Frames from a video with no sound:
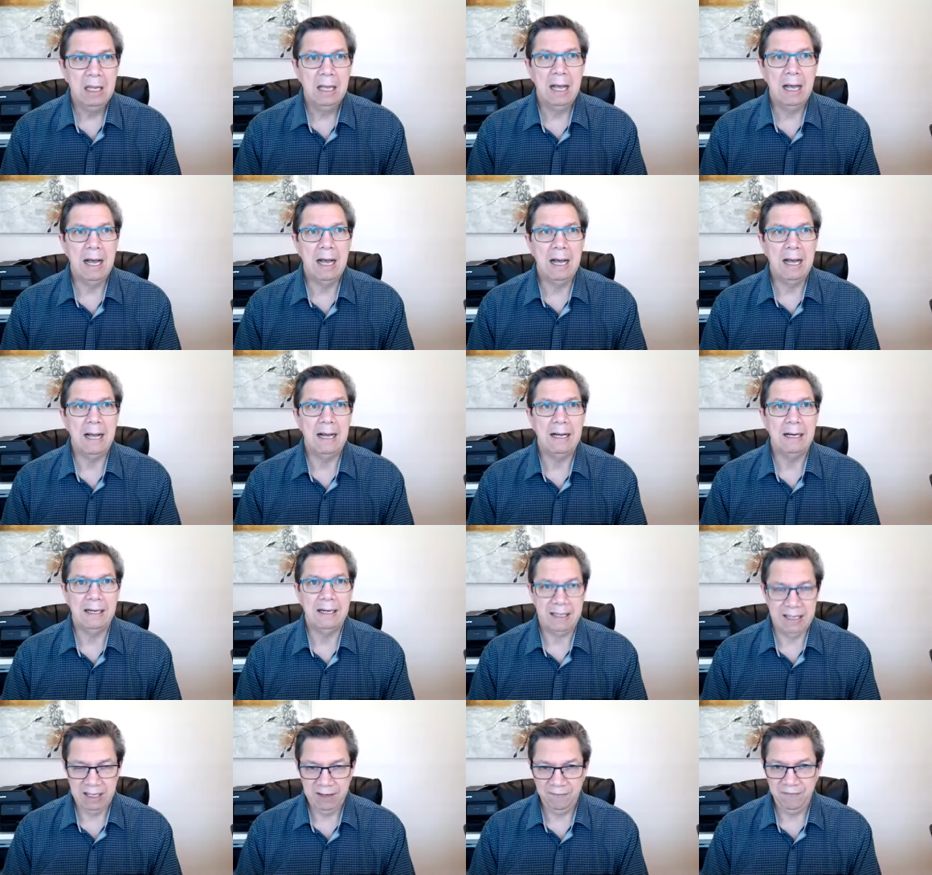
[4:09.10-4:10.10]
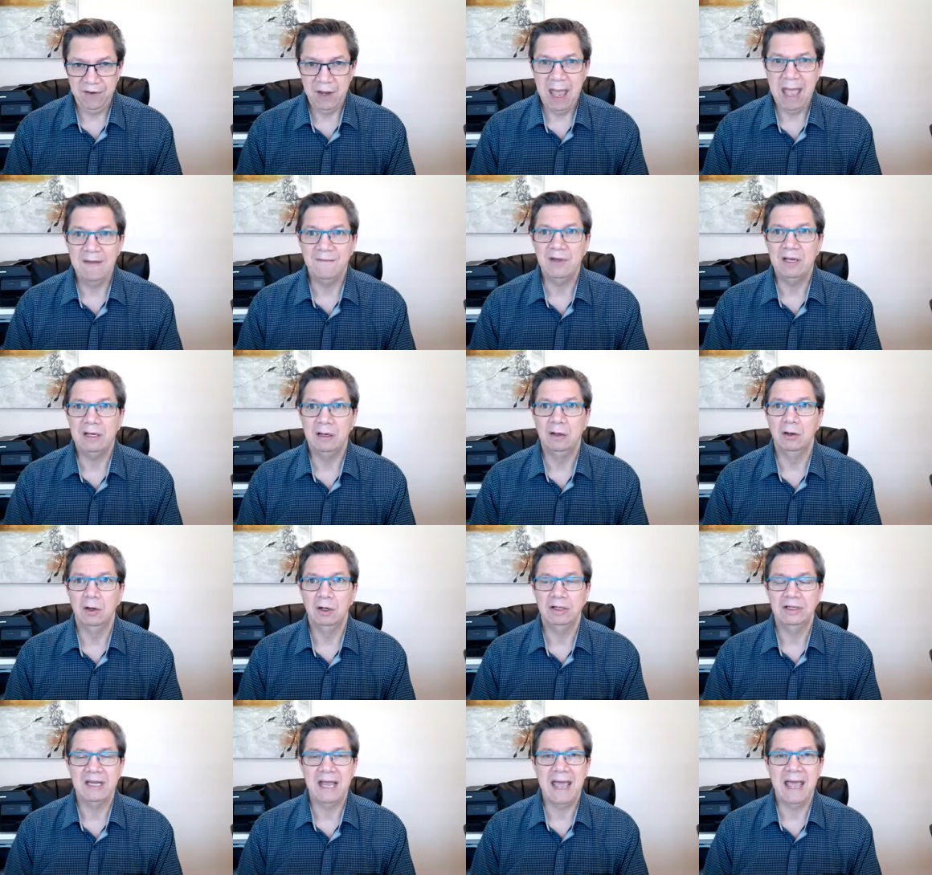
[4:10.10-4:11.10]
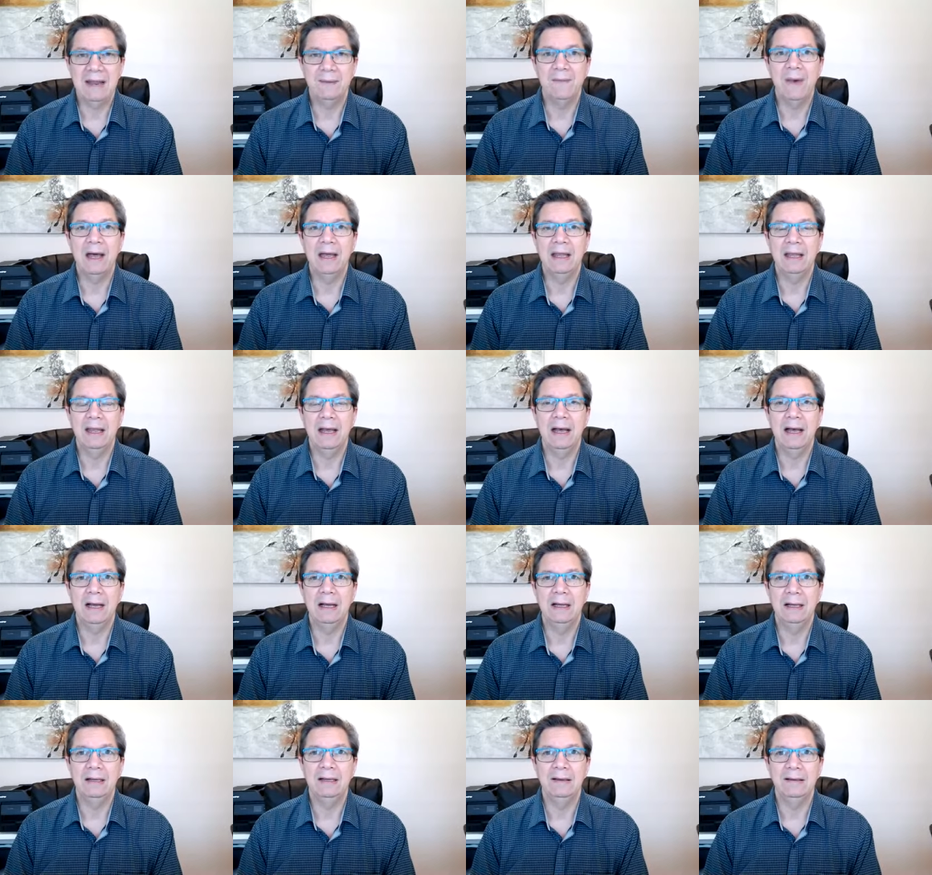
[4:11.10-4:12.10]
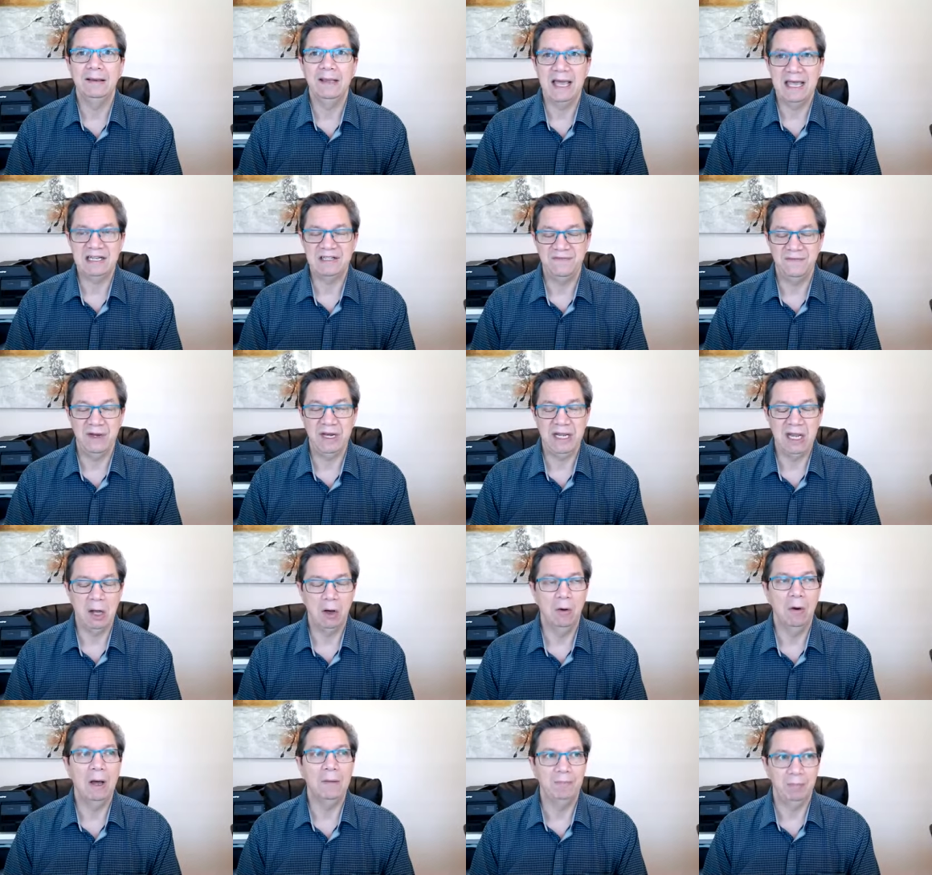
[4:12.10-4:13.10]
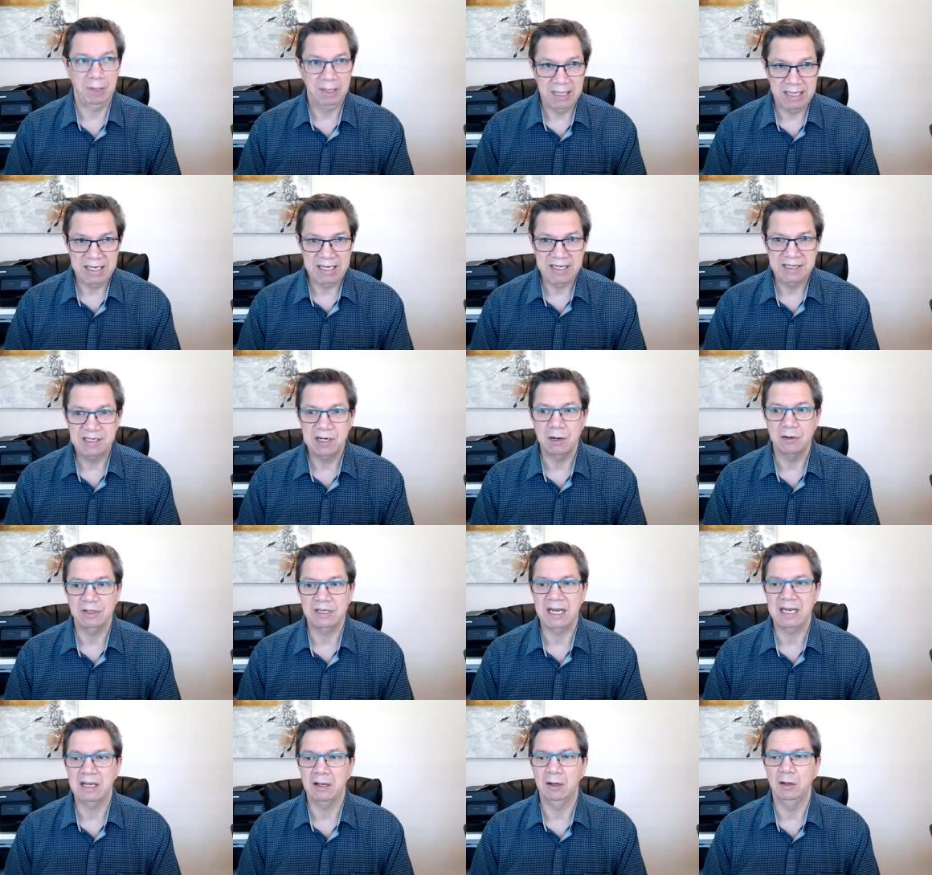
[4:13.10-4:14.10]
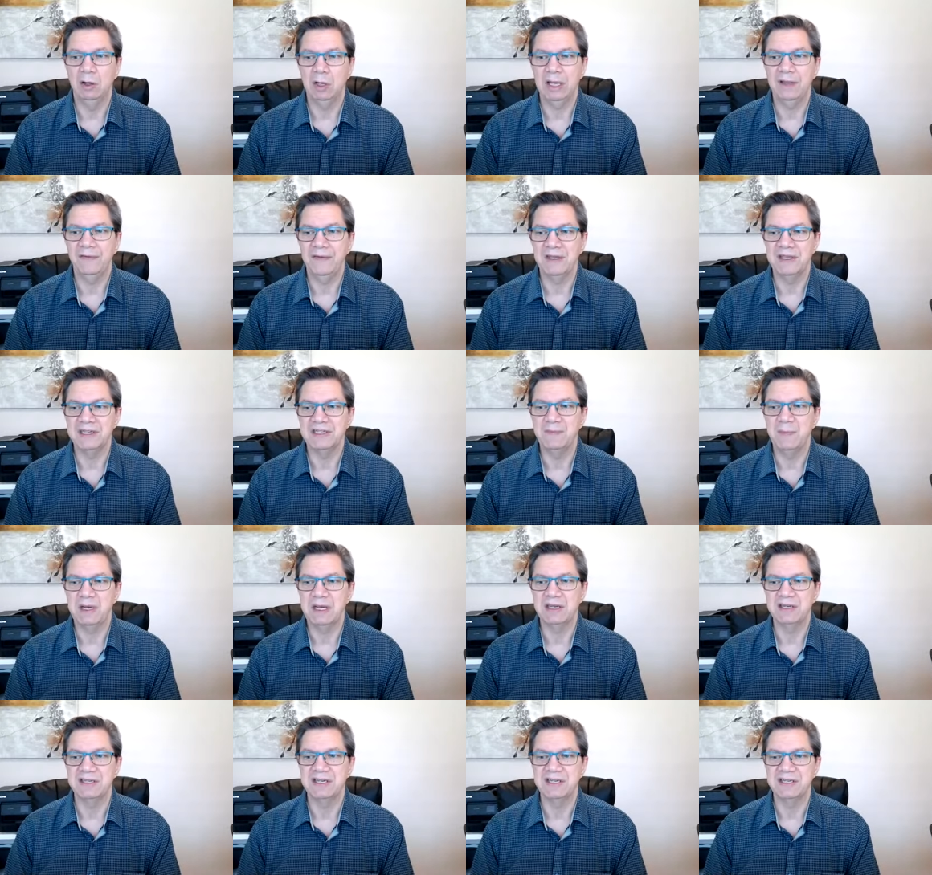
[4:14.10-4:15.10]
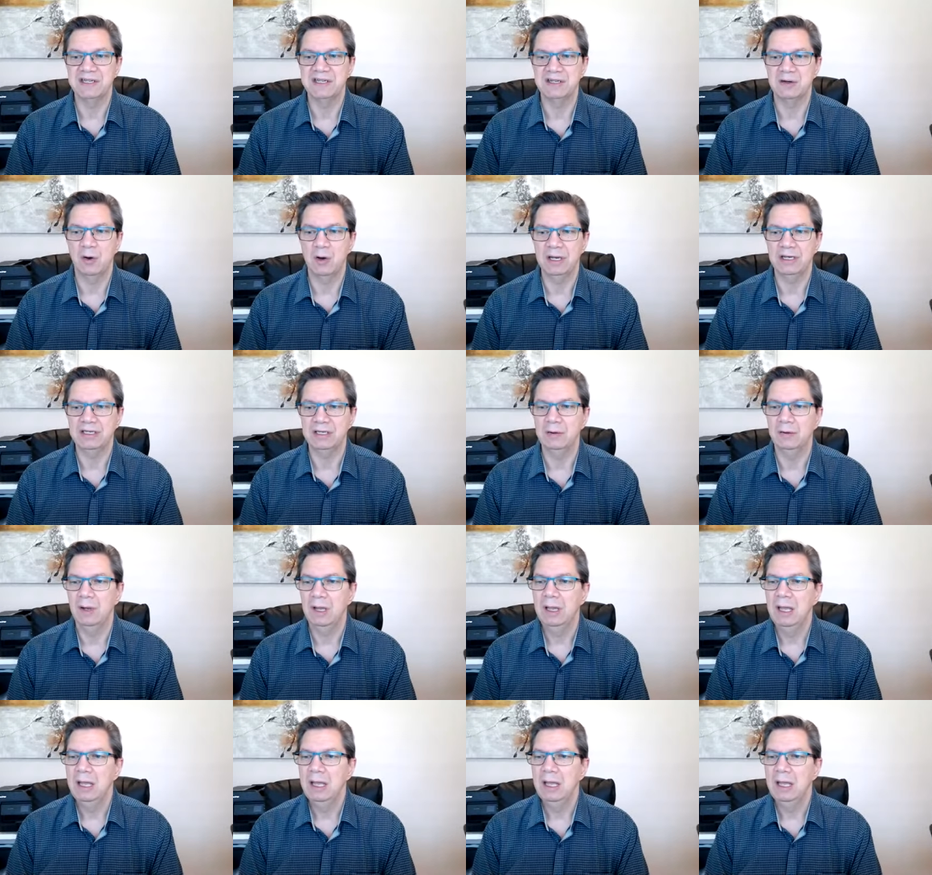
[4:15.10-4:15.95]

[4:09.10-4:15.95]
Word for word: Uh, again, if you haven't looked at my uh, last video, please go take a look at this because this is going to.